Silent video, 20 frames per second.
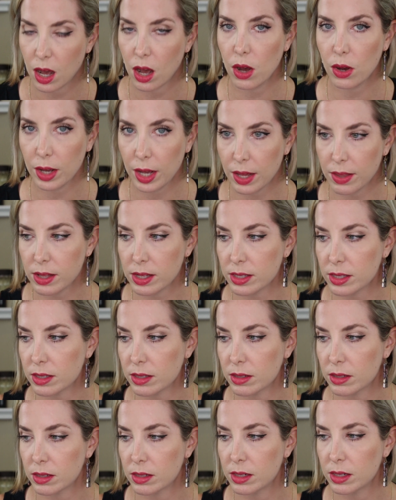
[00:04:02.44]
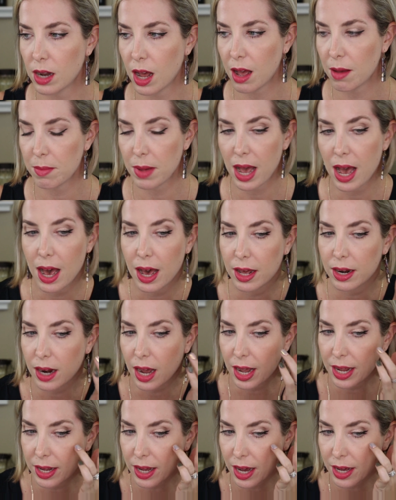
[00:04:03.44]
Okay, that's not bad.
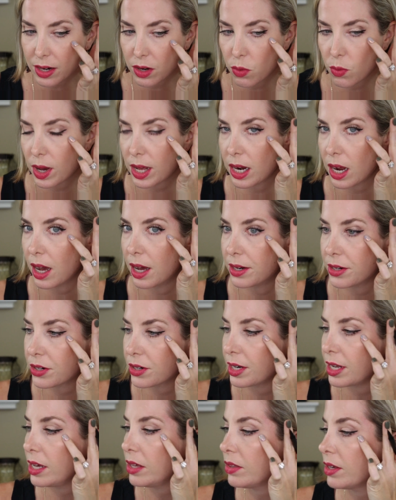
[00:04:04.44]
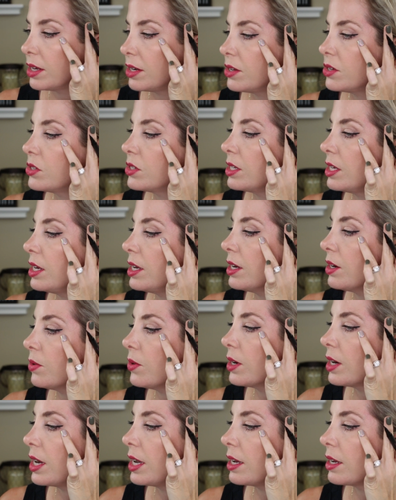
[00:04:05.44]
I kind of went underneath. Can you see here
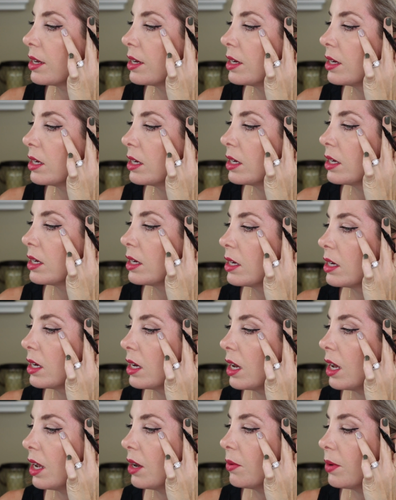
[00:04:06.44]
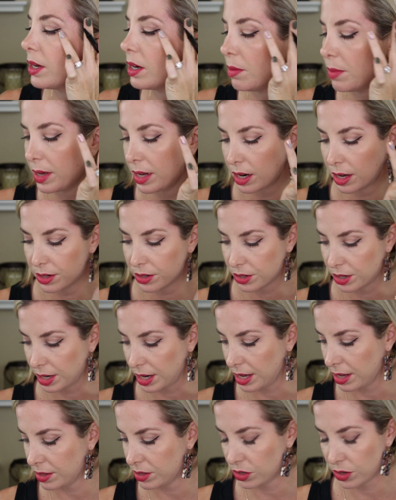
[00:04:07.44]
where I went a bit
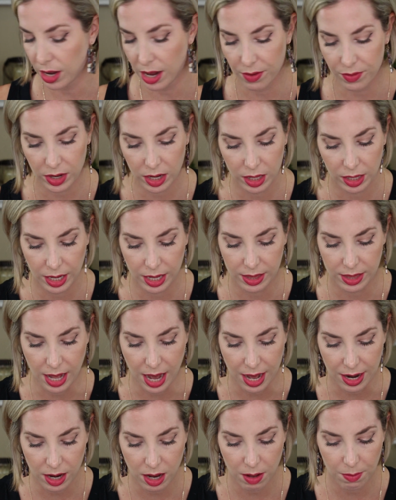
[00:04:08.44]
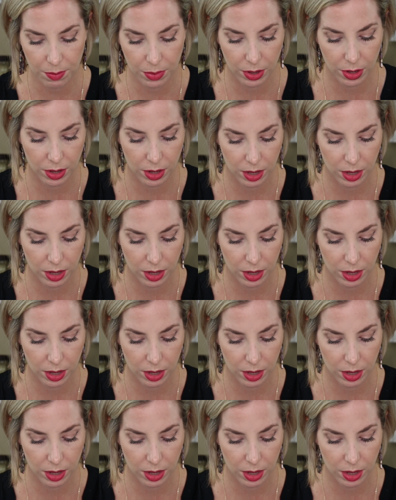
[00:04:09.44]
underneath, so I have to clean that up.